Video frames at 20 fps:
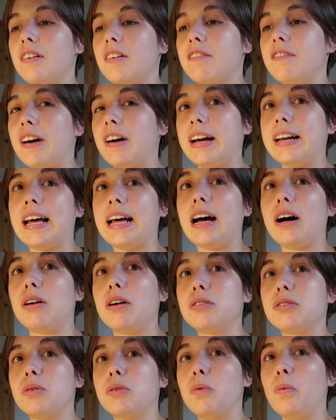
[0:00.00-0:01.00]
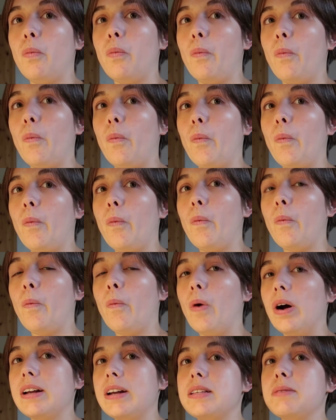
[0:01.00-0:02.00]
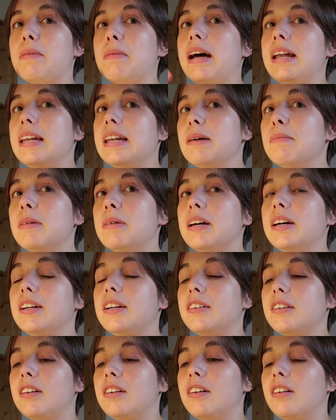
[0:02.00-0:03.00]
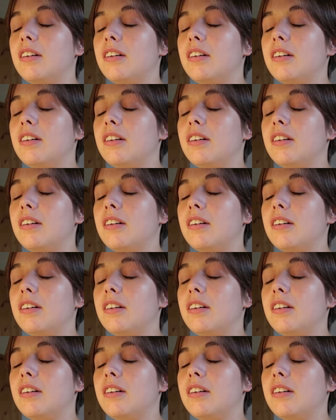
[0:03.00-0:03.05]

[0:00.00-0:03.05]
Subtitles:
find out what is my limit